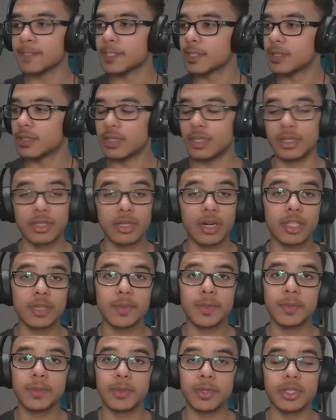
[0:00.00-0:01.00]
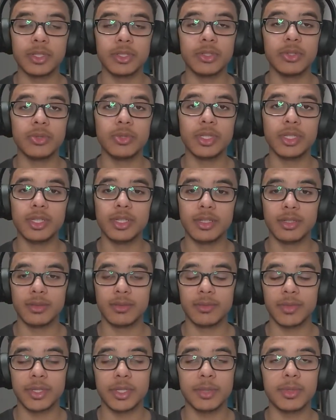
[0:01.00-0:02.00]
because Sonic Team have been putting two D in
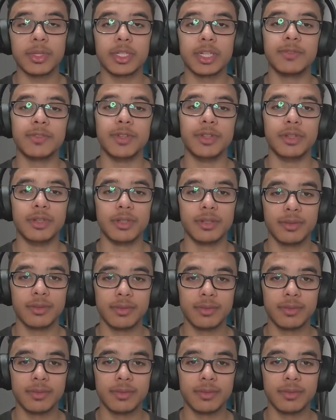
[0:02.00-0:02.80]
pretty much everything,